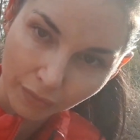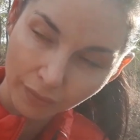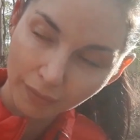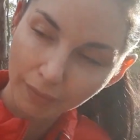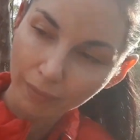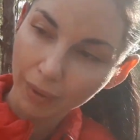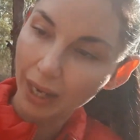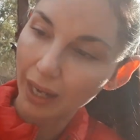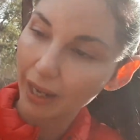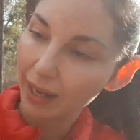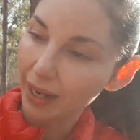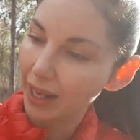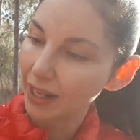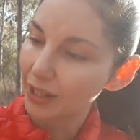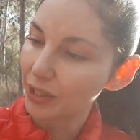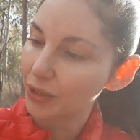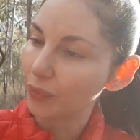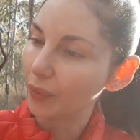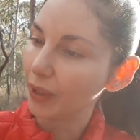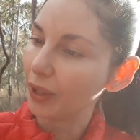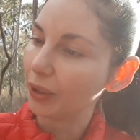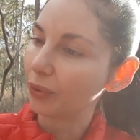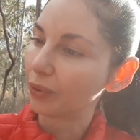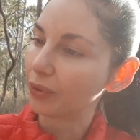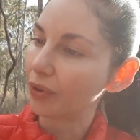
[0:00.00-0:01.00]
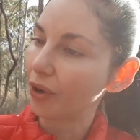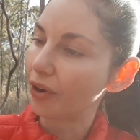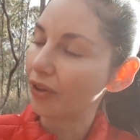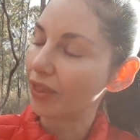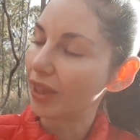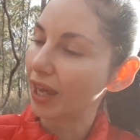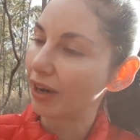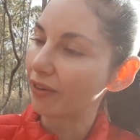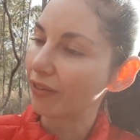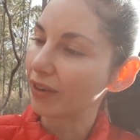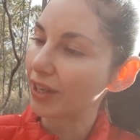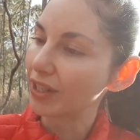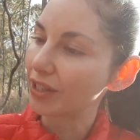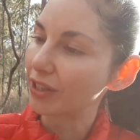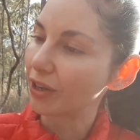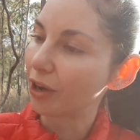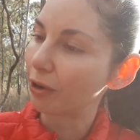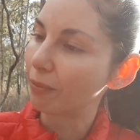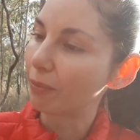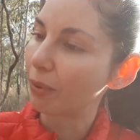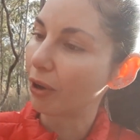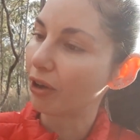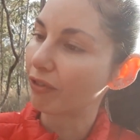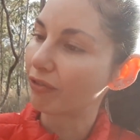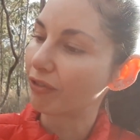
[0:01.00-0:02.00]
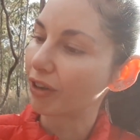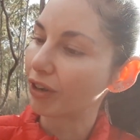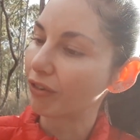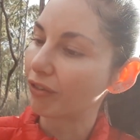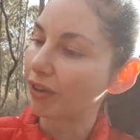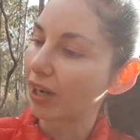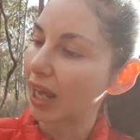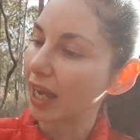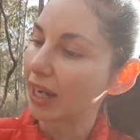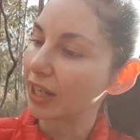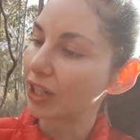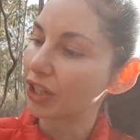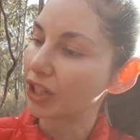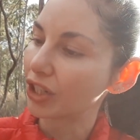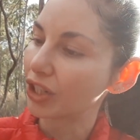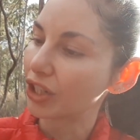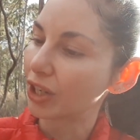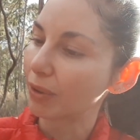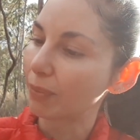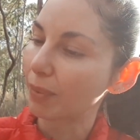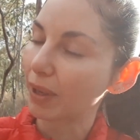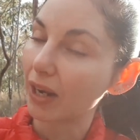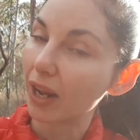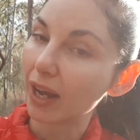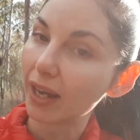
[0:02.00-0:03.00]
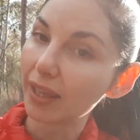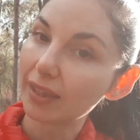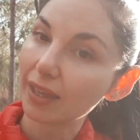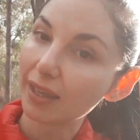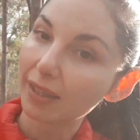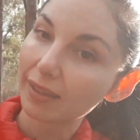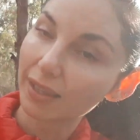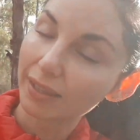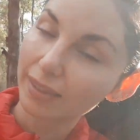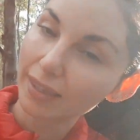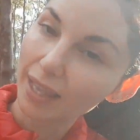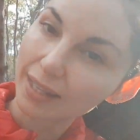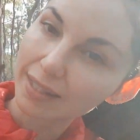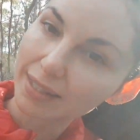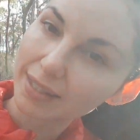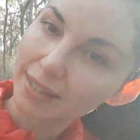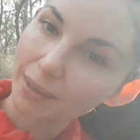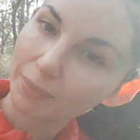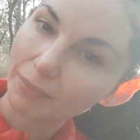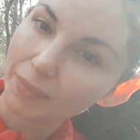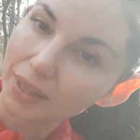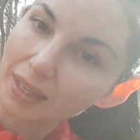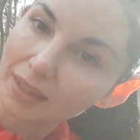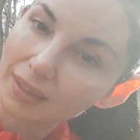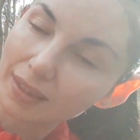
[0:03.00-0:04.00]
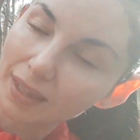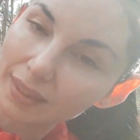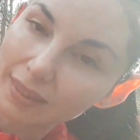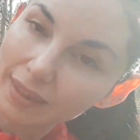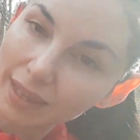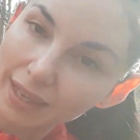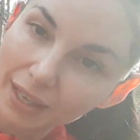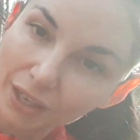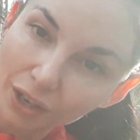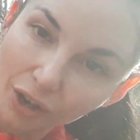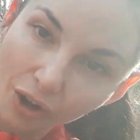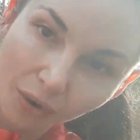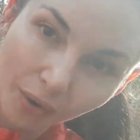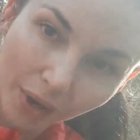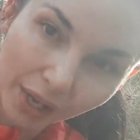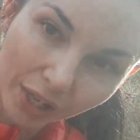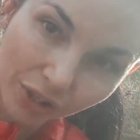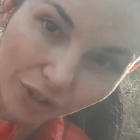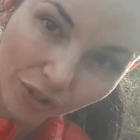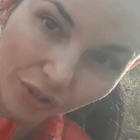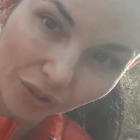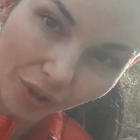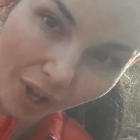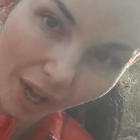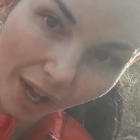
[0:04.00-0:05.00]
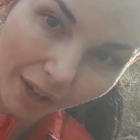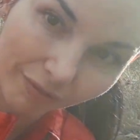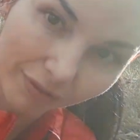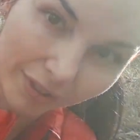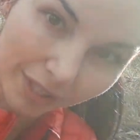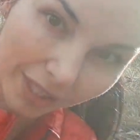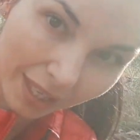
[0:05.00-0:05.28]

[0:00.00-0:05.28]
But as we all know, there is no perfect relationship, and I think that that's something that they're going to have to